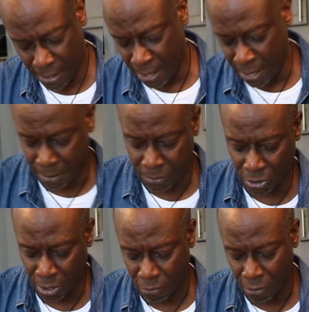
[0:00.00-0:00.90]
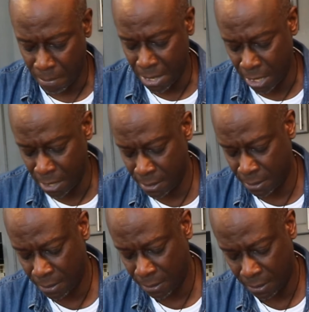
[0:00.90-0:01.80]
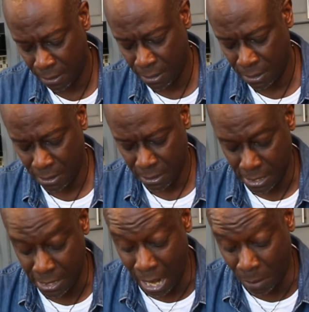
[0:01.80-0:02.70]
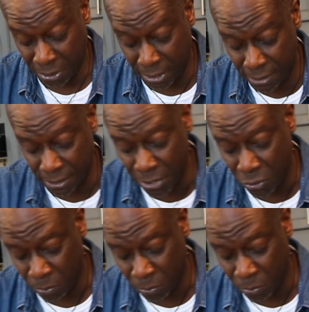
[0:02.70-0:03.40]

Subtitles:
And I'm just gonna rub it in. And yeah, with this I use